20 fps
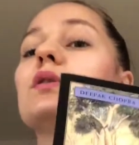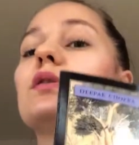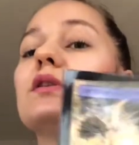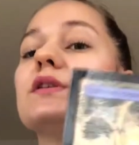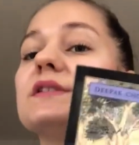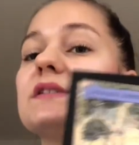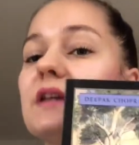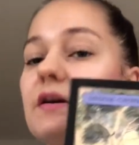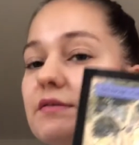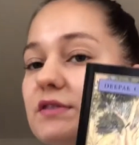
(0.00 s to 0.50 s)

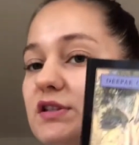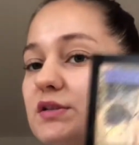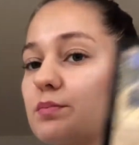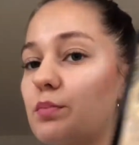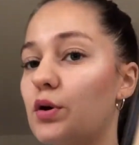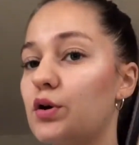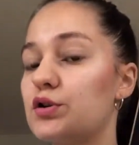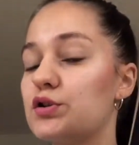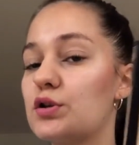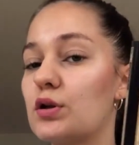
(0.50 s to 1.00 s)
The 7
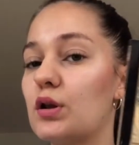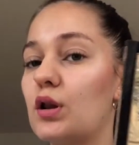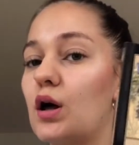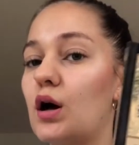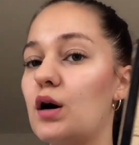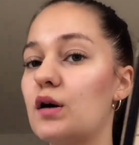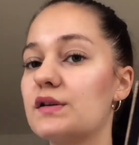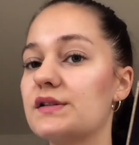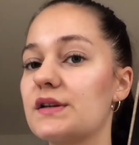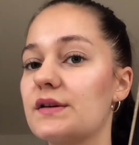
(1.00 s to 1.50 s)
Spiritual
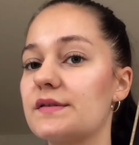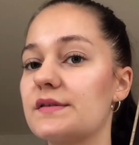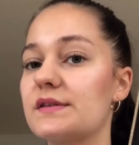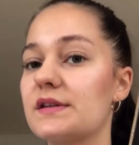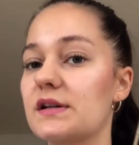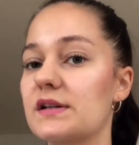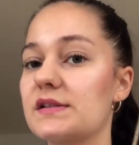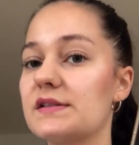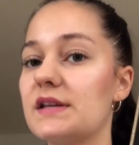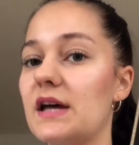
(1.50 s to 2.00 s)
Laws of
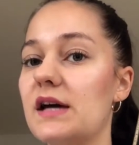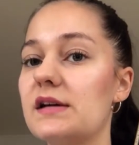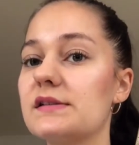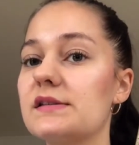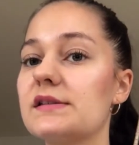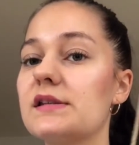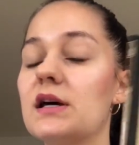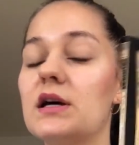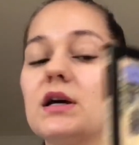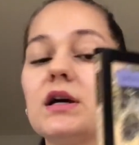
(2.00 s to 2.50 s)

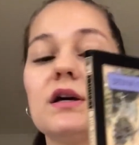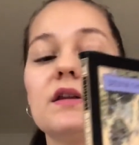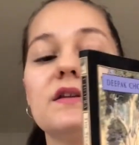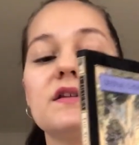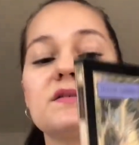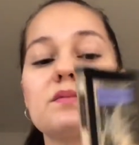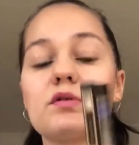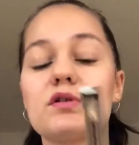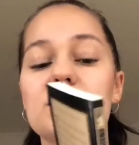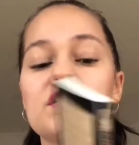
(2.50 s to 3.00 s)
Success.
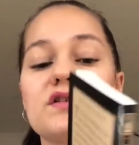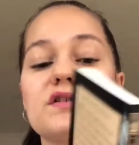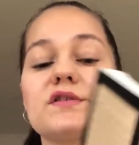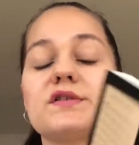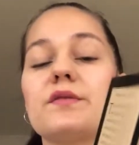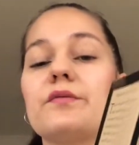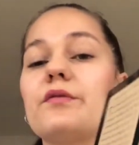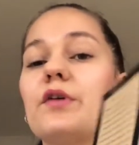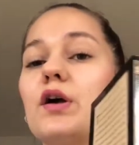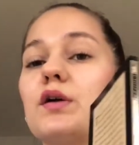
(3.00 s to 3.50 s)
This one is
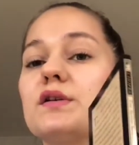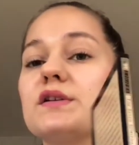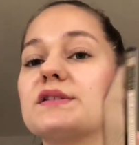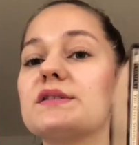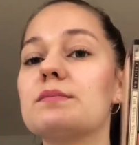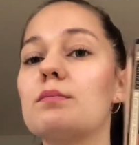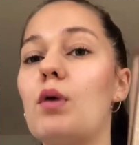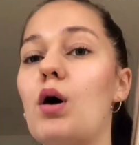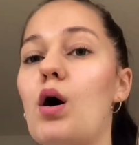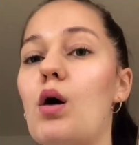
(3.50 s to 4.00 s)
just a very
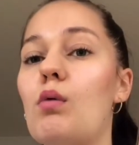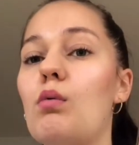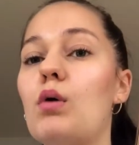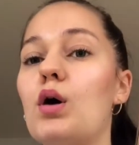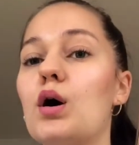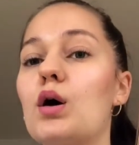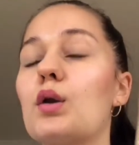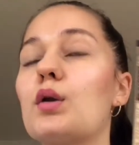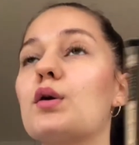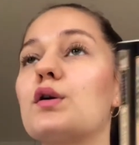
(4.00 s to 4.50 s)
small
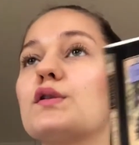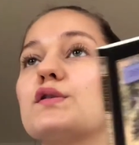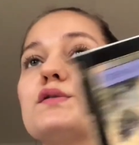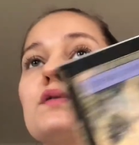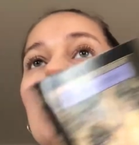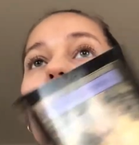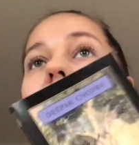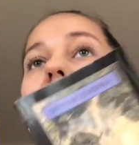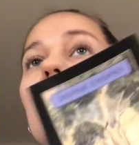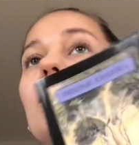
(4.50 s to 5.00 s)
one, good
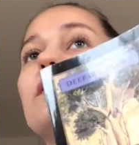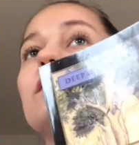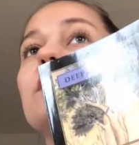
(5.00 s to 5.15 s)
to have